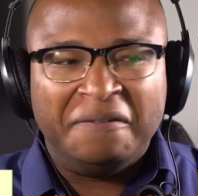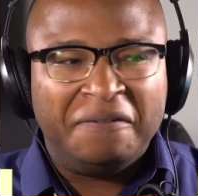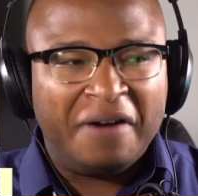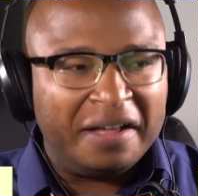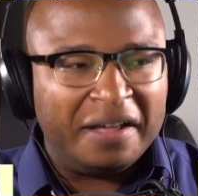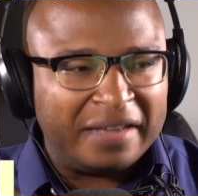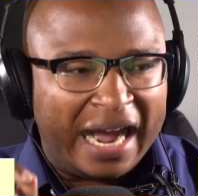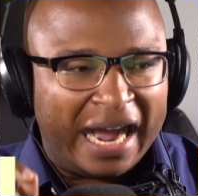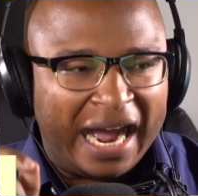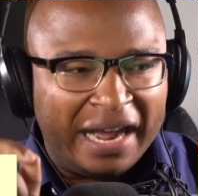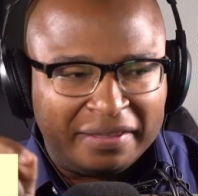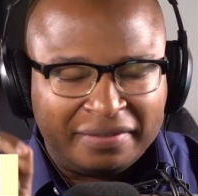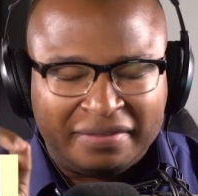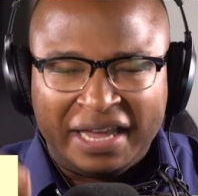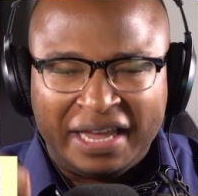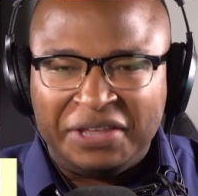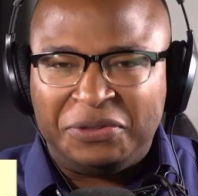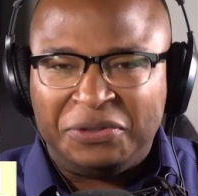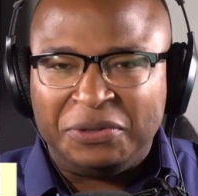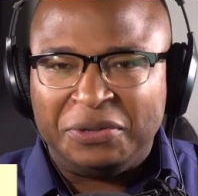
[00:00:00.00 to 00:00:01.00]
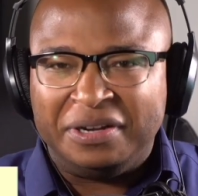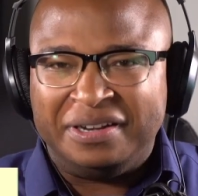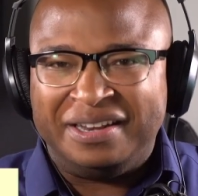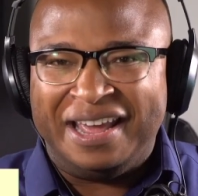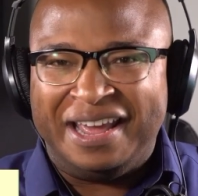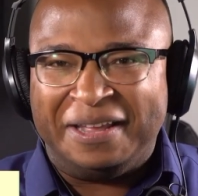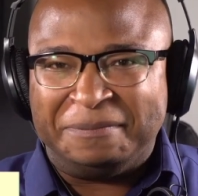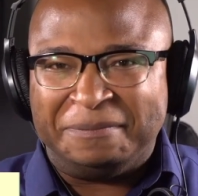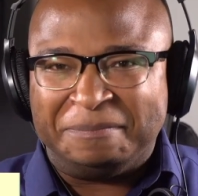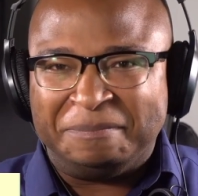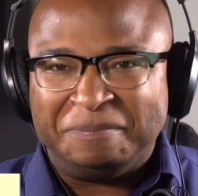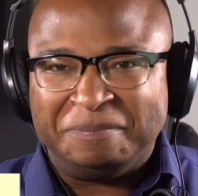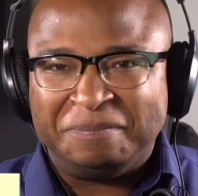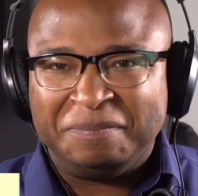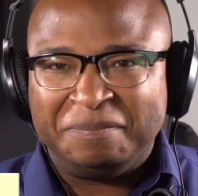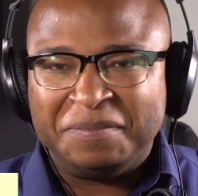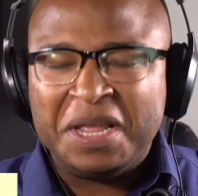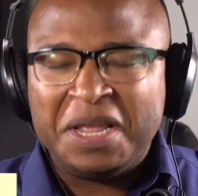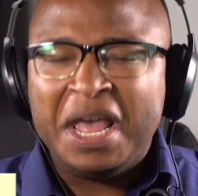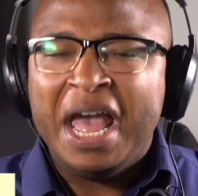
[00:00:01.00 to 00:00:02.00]
Father, I thank you today
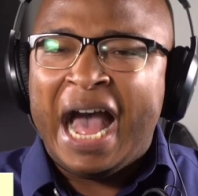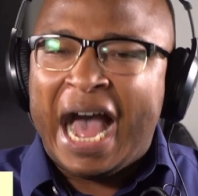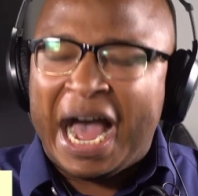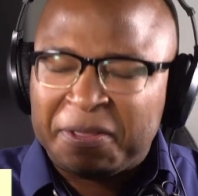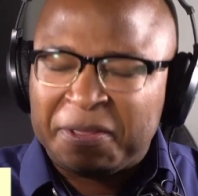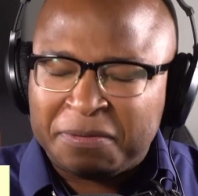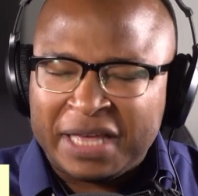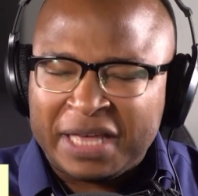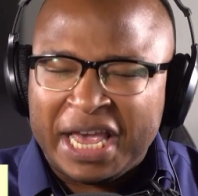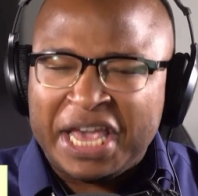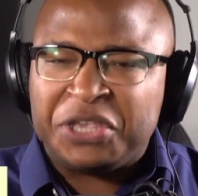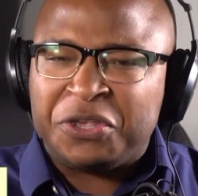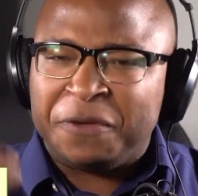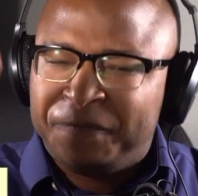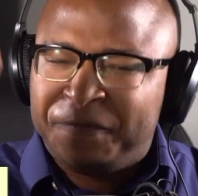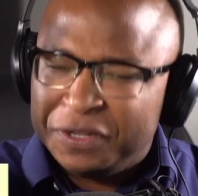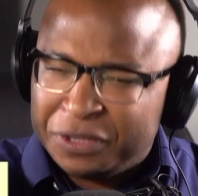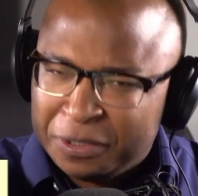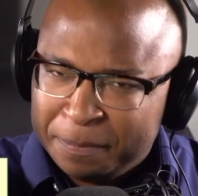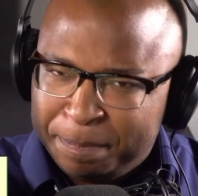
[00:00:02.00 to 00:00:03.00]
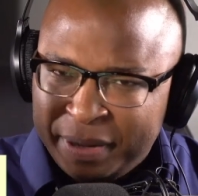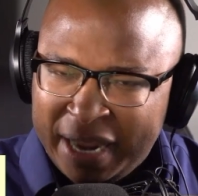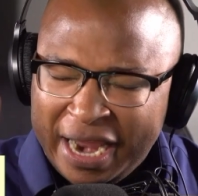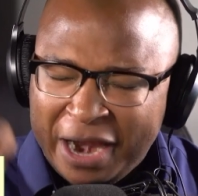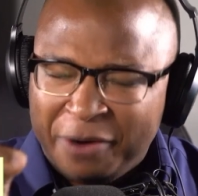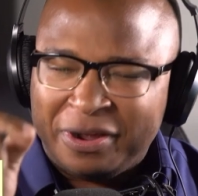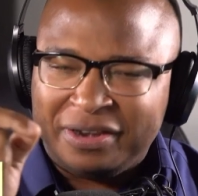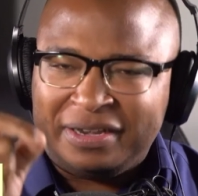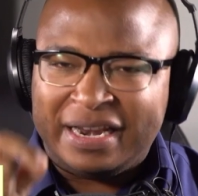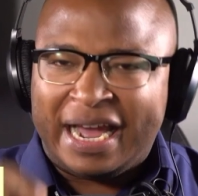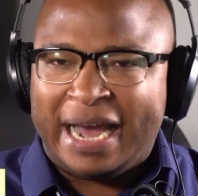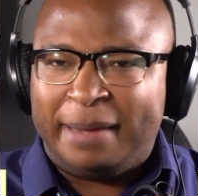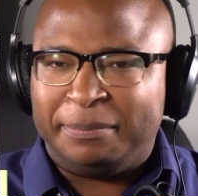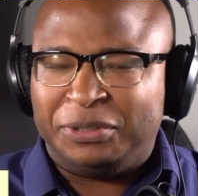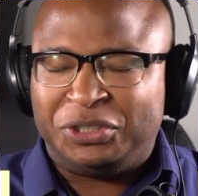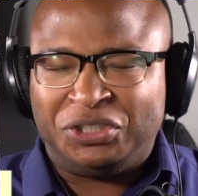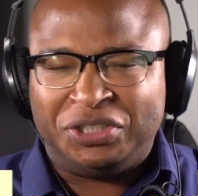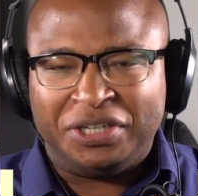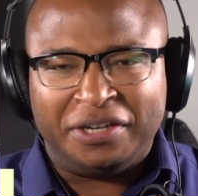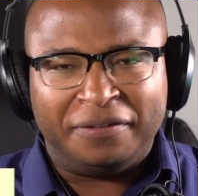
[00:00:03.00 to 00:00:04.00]
I thank you for the paradigm
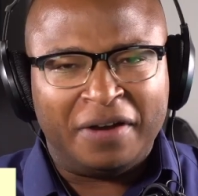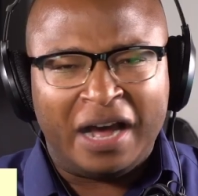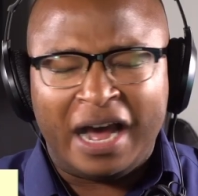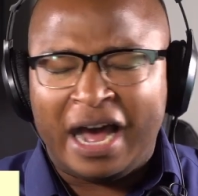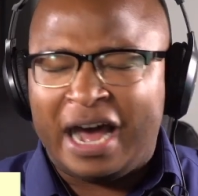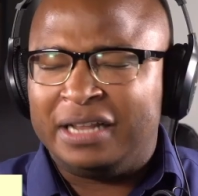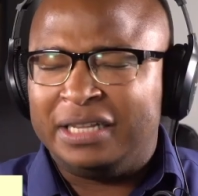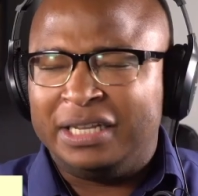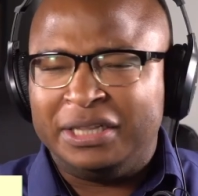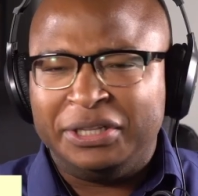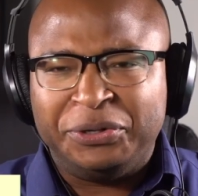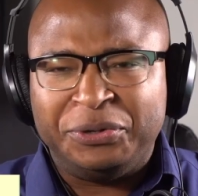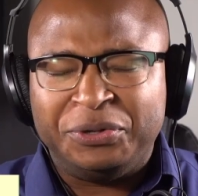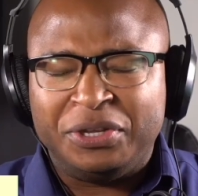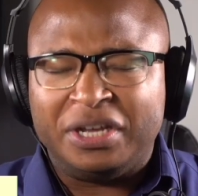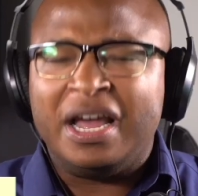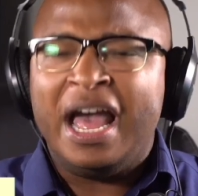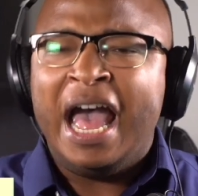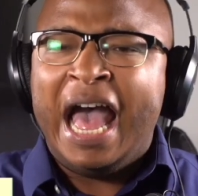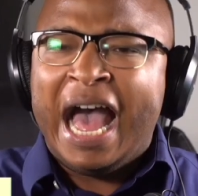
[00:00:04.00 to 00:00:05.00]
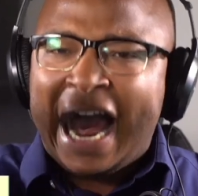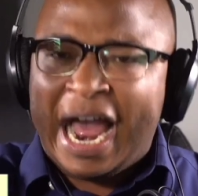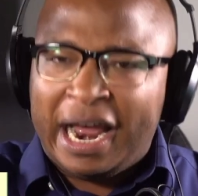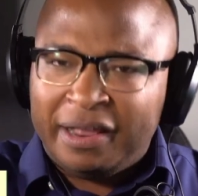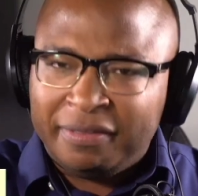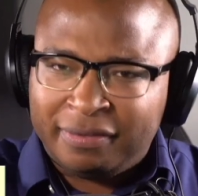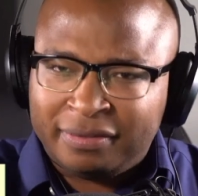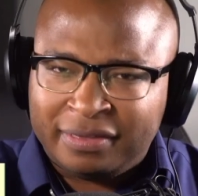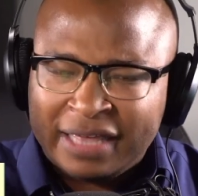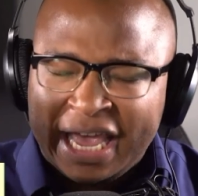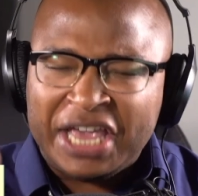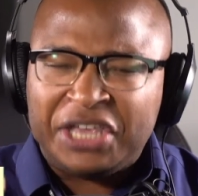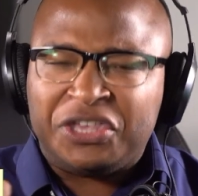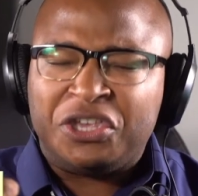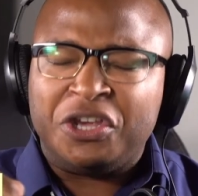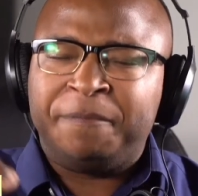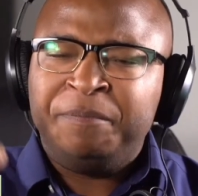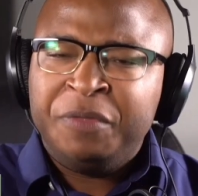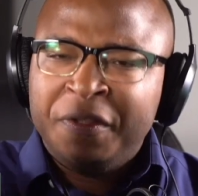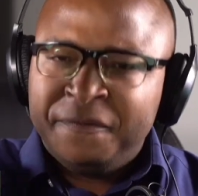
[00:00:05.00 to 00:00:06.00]
shift. Hallelujah. I thank
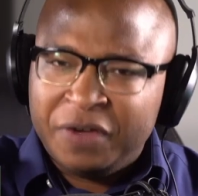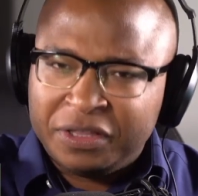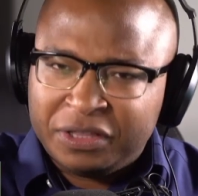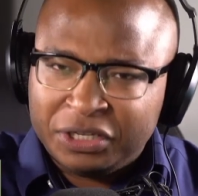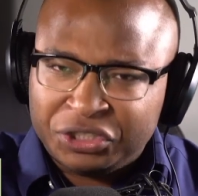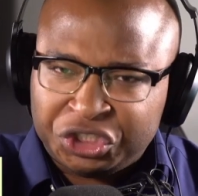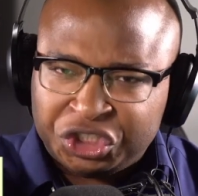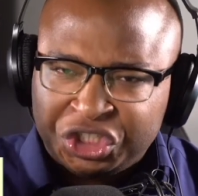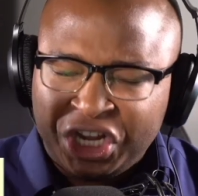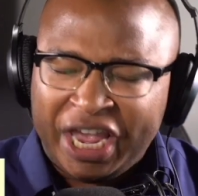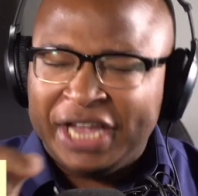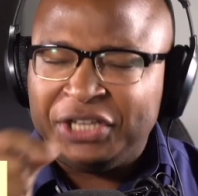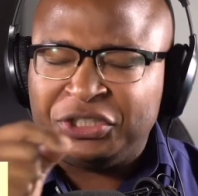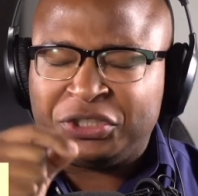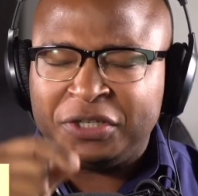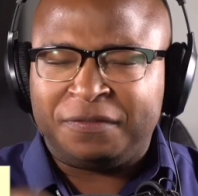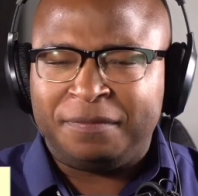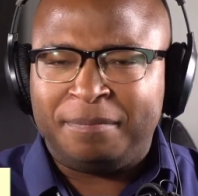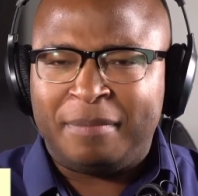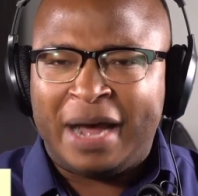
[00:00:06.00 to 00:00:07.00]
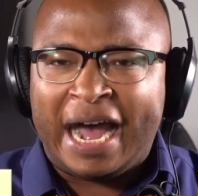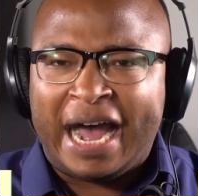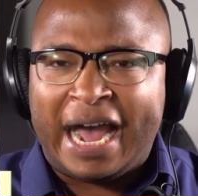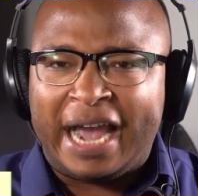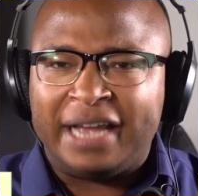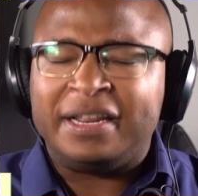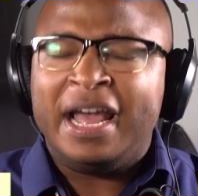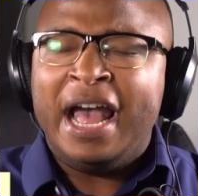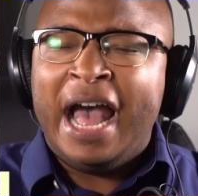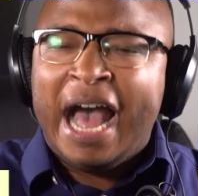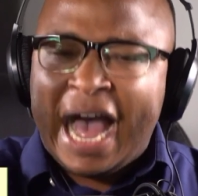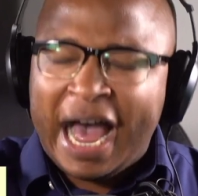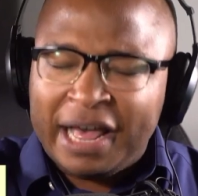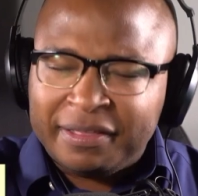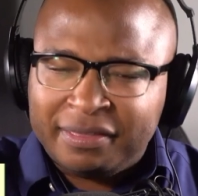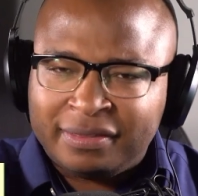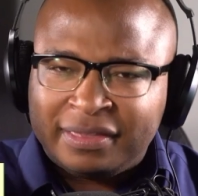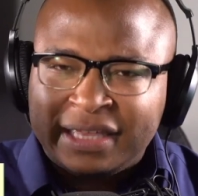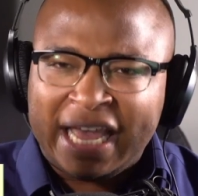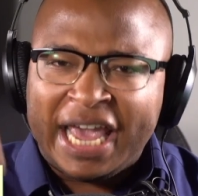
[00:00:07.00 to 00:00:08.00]
you for the change of mind.
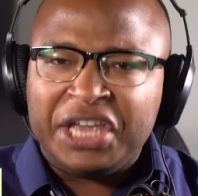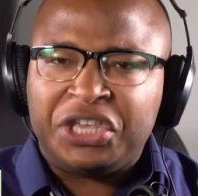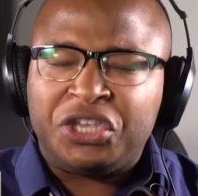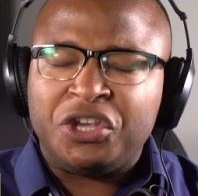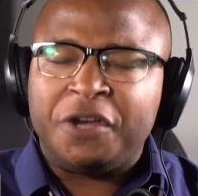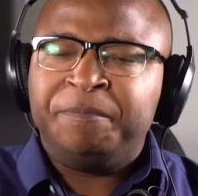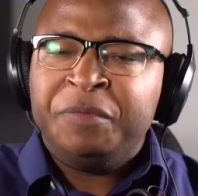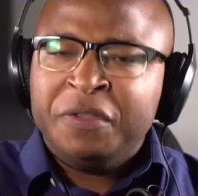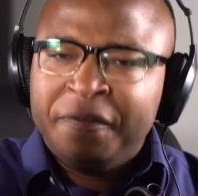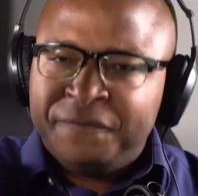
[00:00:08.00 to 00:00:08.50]
I thank you